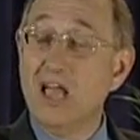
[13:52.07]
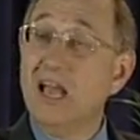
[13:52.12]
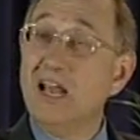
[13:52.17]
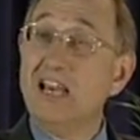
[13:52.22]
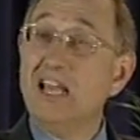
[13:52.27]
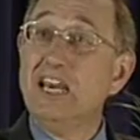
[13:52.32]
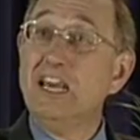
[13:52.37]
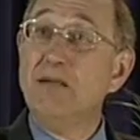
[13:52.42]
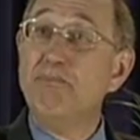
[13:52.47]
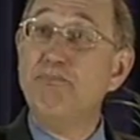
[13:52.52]

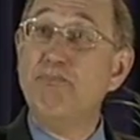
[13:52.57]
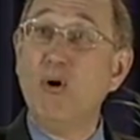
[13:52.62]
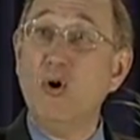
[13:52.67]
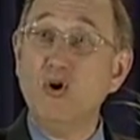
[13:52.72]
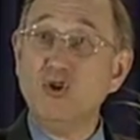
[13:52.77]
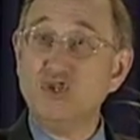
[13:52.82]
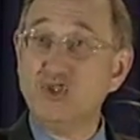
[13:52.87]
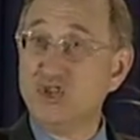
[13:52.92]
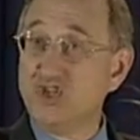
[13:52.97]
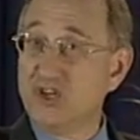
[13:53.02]
And any
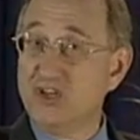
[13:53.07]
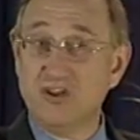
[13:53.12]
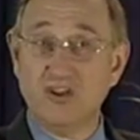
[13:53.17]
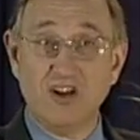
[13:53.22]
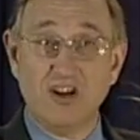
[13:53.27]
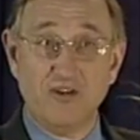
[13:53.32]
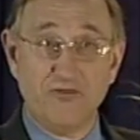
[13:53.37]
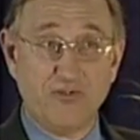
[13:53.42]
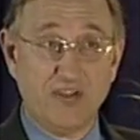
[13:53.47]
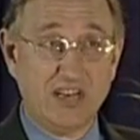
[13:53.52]
portion
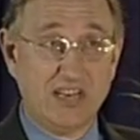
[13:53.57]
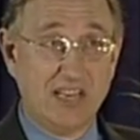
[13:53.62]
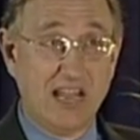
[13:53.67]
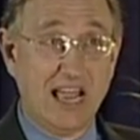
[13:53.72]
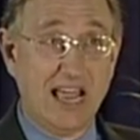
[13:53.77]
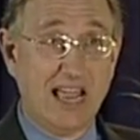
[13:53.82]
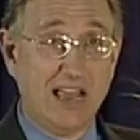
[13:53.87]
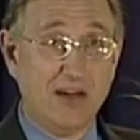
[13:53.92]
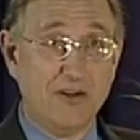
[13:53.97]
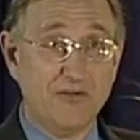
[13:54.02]
of the
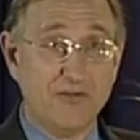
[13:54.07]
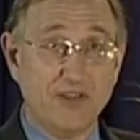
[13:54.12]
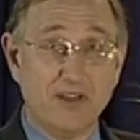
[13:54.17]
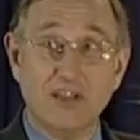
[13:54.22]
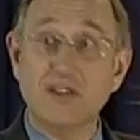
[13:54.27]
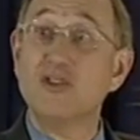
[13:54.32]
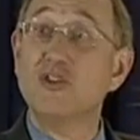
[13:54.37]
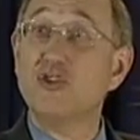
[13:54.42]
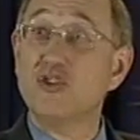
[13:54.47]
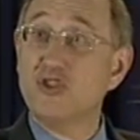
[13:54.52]
day on
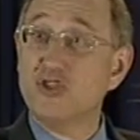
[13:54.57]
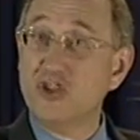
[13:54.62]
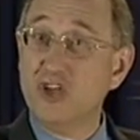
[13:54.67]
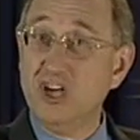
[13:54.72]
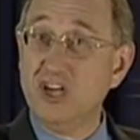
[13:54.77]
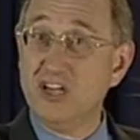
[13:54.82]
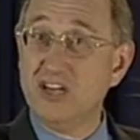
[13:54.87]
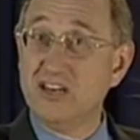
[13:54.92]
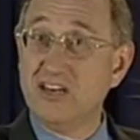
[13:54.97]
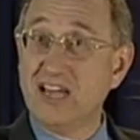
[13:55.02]
the
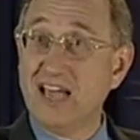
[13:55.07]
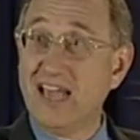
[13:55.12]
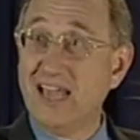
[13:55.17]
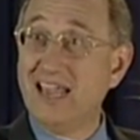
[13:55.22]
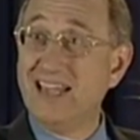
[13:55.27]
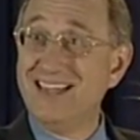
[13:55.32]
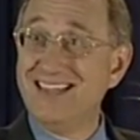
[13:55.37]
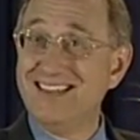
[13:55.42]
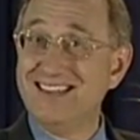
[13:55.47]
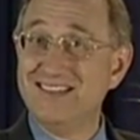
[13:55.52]
third
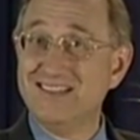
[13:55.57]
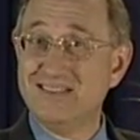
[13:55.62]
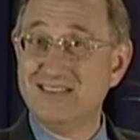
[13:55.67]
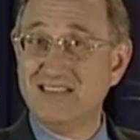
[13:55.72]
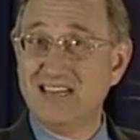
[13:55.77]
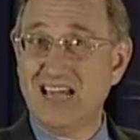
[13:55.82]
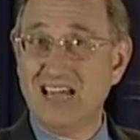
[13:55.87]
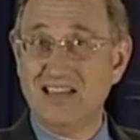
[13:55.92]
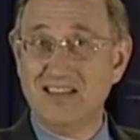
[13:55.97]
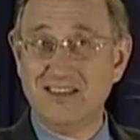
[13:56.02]
day is
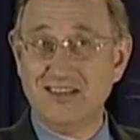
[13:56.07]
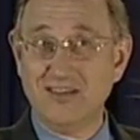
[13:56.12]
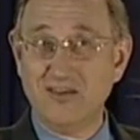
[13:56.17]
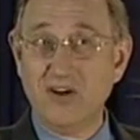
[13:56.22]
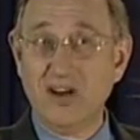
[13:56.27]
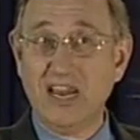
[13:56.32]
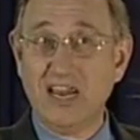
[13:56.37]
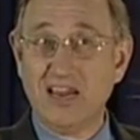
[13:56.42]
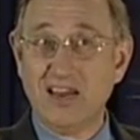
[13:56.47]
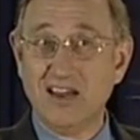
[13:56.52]
day
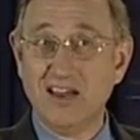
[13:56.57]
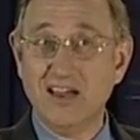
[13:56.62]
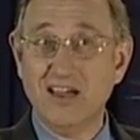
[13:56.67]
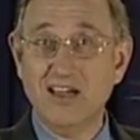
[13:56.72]
three.